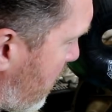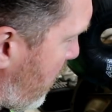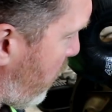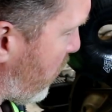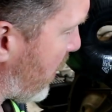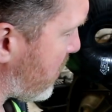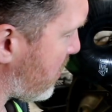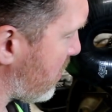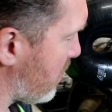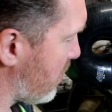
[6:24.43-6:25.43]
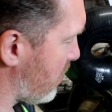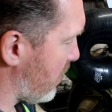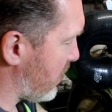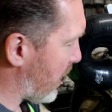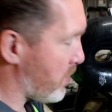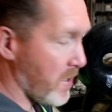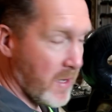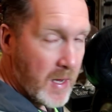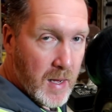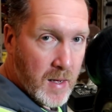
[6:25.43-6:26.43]
brass adapter
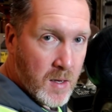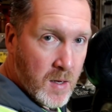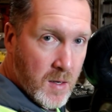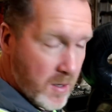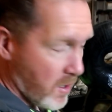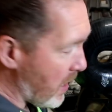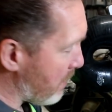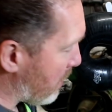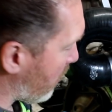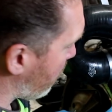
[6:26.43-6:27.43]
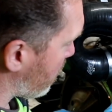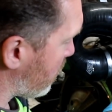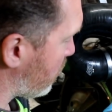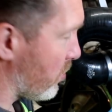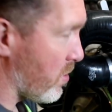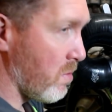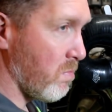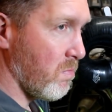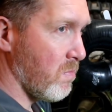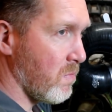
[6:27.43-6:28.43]
there that came out of an old
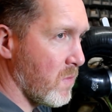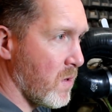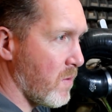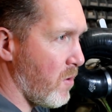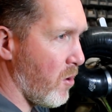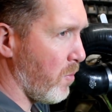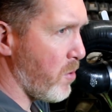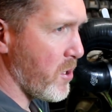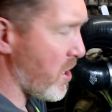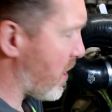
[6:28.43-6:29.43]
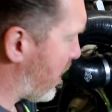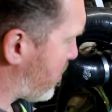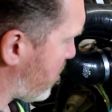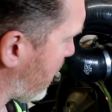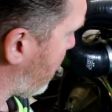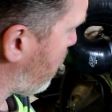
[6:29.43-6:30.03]
oil pressure gauge, I think it